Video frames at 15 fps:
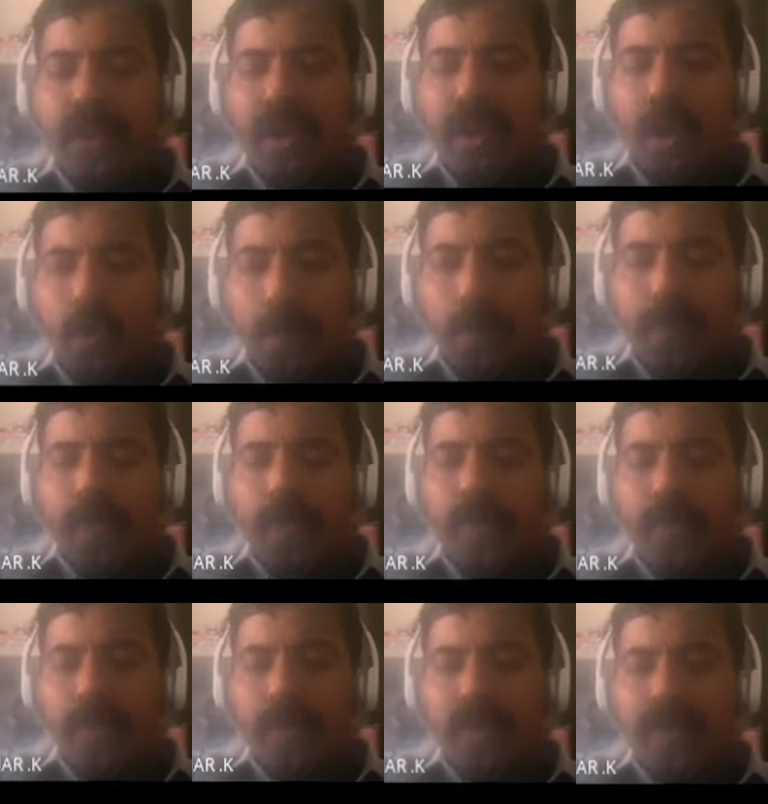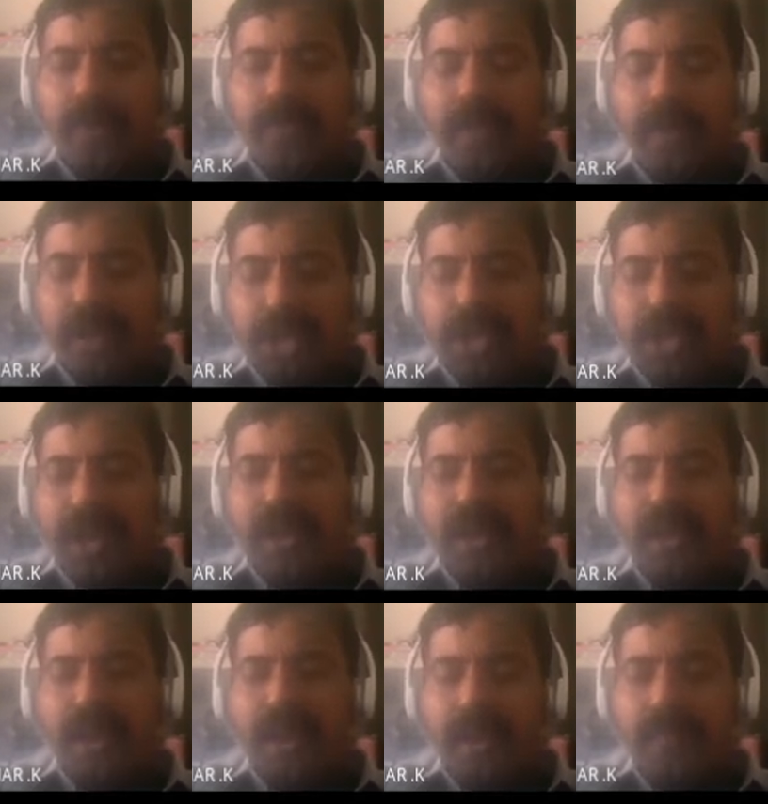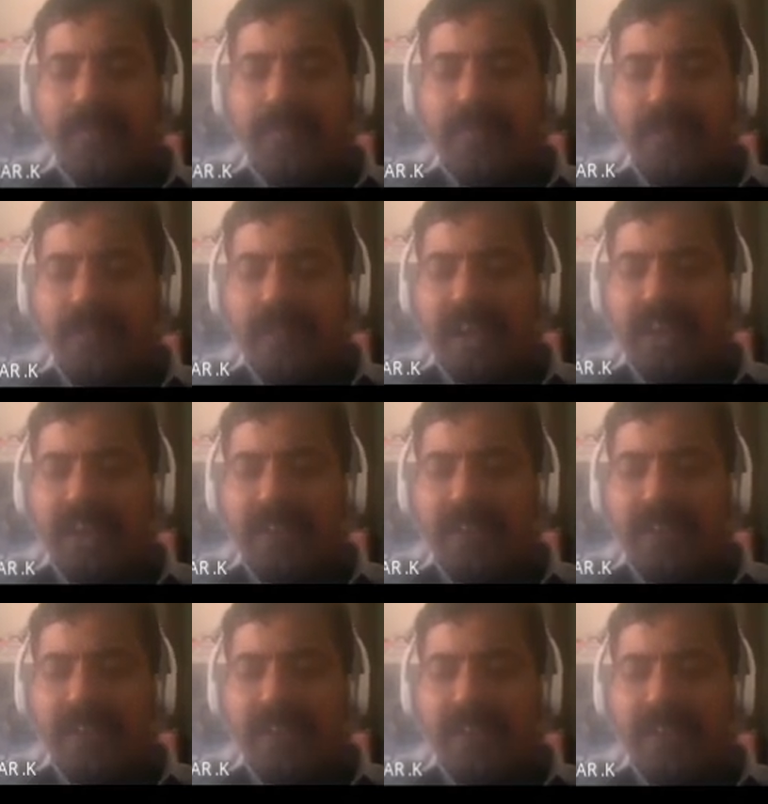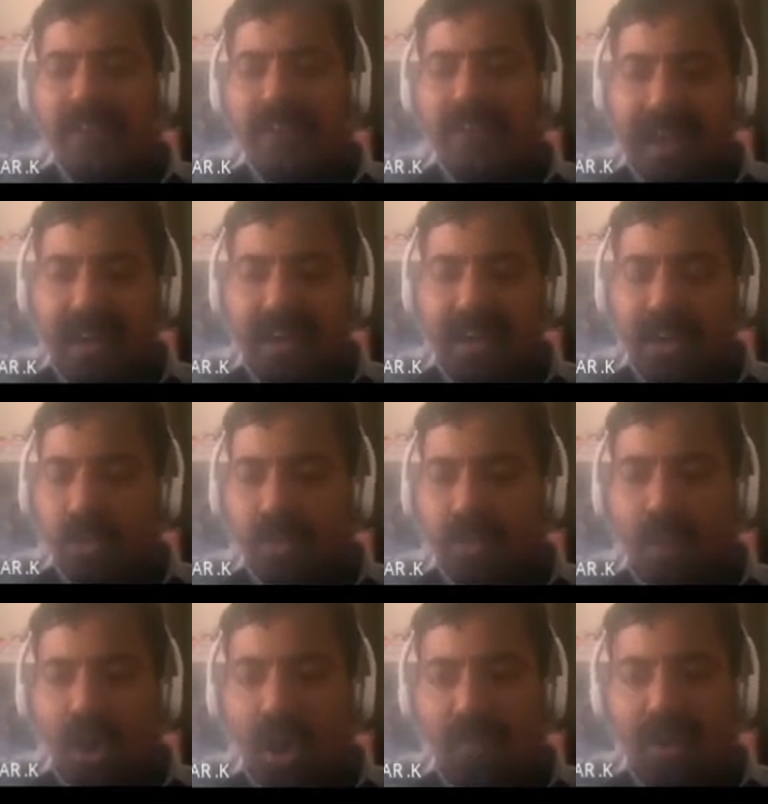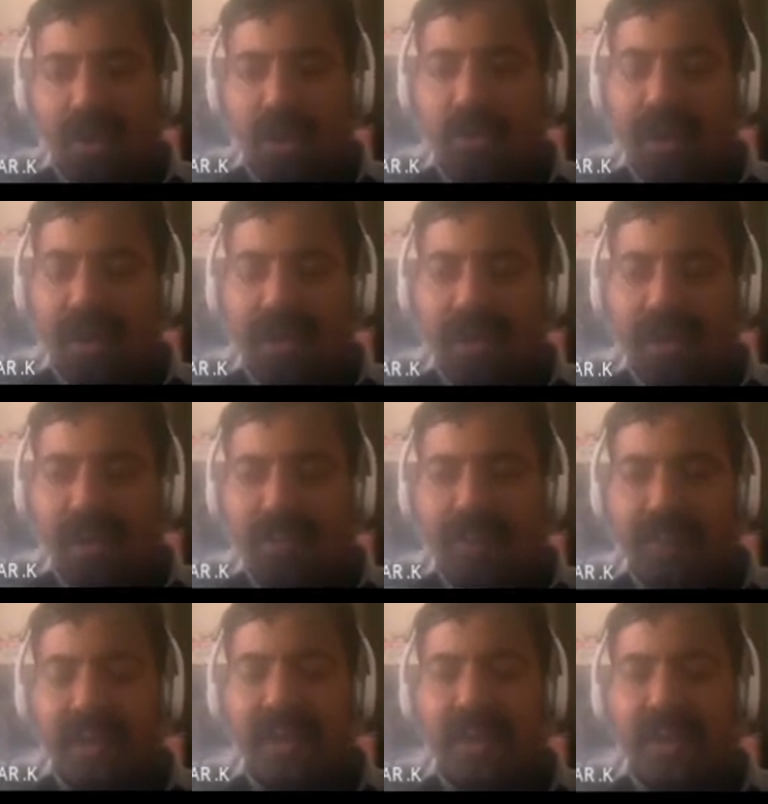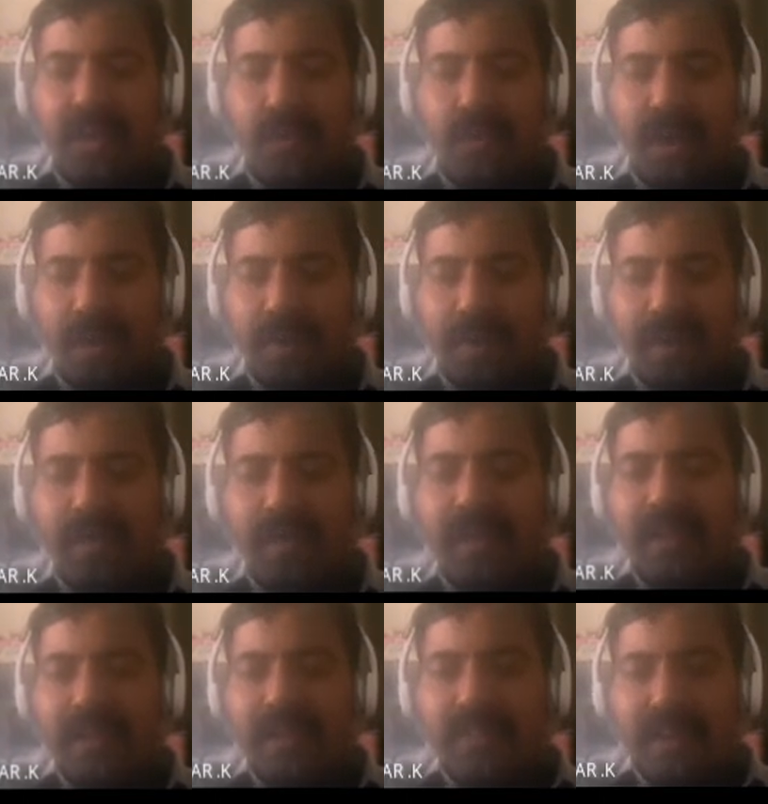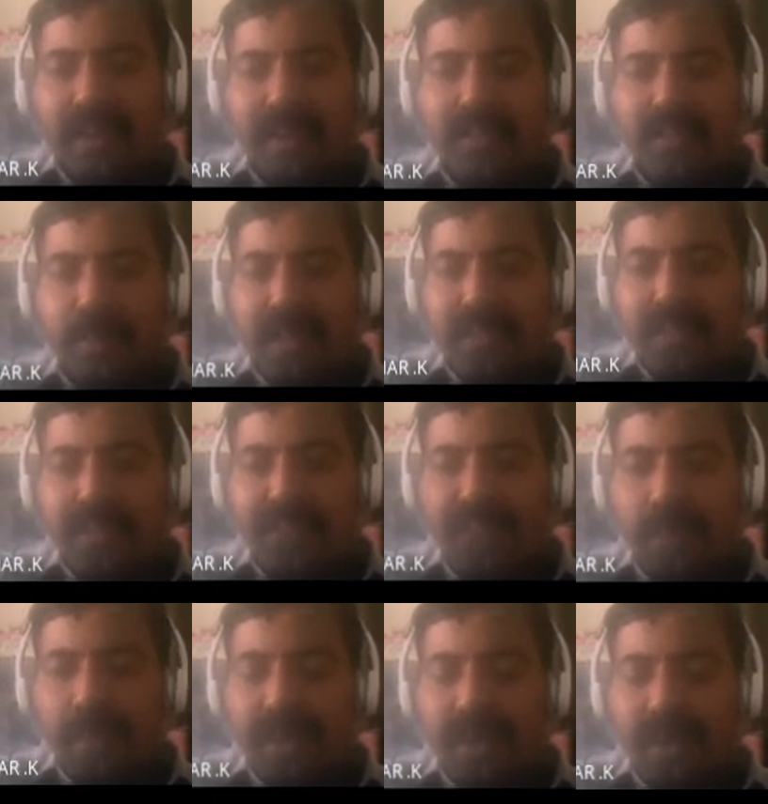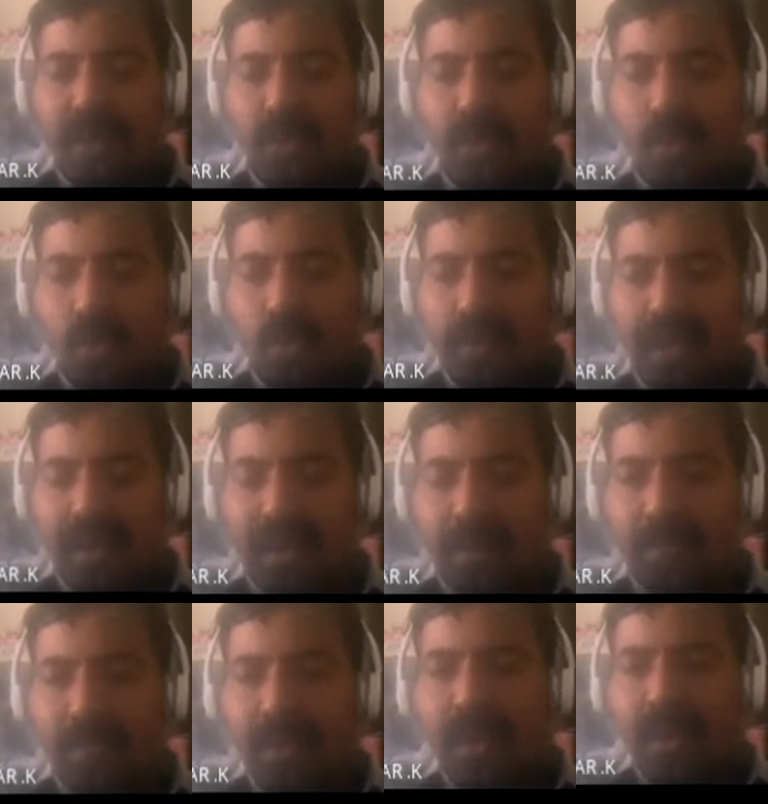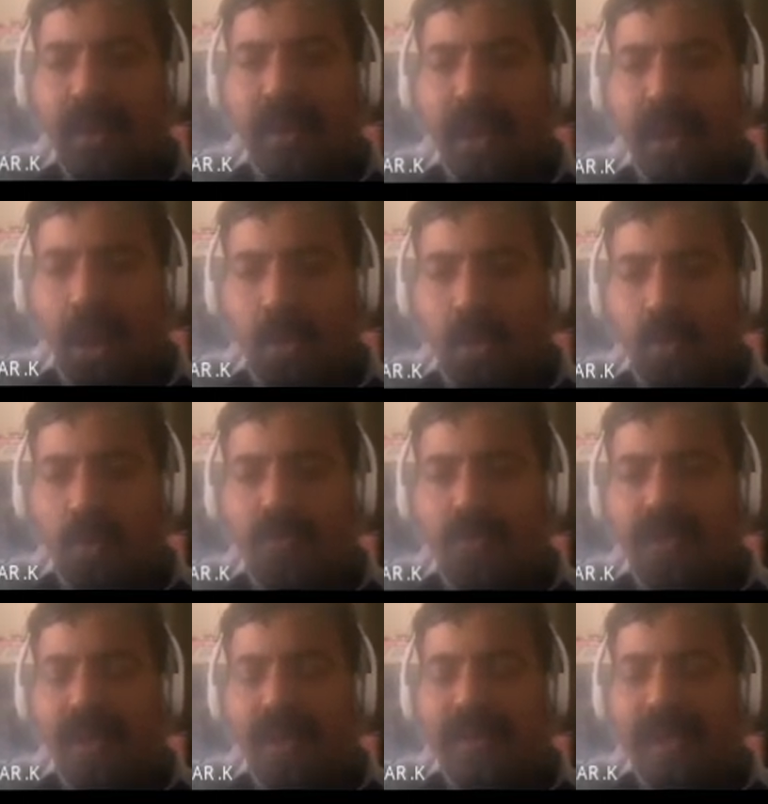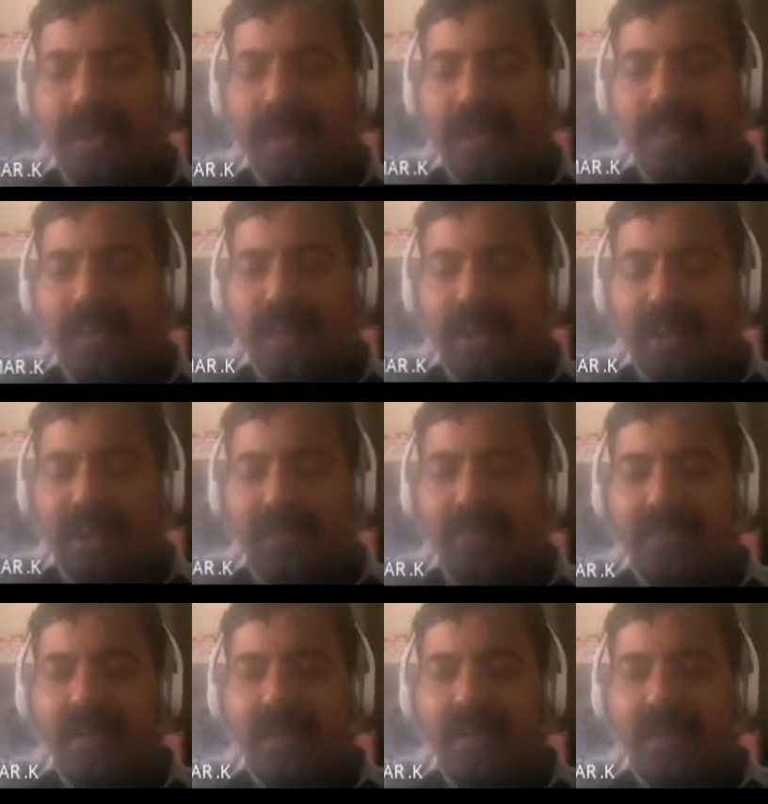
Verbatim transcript: output, initially we were giving it to directly to the valve. Do you agree? The final control element. That is the basic feedback control loop diagram. Now we are taking that